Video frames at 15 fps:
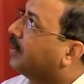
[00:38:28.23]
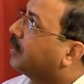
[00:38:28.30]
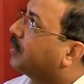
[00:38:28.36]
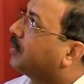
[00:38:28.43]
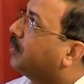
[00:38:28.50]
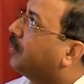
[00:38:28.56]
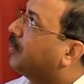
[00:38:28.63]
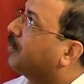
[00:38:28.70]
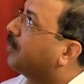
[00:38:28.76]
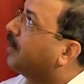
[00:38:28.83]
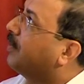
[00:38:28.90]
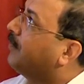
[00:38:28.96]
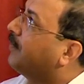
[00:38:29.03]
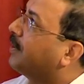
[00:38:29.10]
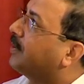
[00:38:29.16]
So
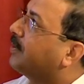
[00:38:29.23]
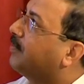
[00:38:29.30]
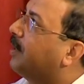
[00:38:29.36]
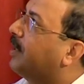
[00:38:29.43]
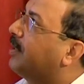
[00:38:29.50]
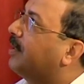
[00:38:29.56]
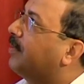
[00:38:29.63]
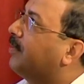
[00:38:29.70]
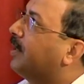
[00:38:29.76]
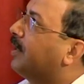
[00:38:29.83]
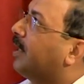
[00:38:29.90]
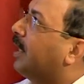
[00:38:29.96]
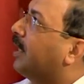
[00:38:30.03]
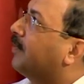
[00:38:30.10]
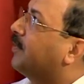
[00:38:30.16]
if it is multiple
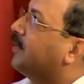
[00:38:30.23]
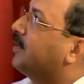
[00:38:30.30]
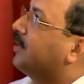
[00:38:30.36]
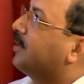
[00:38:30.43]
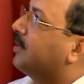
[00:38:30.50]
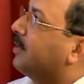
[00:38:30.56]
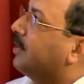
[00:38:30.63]
abscesses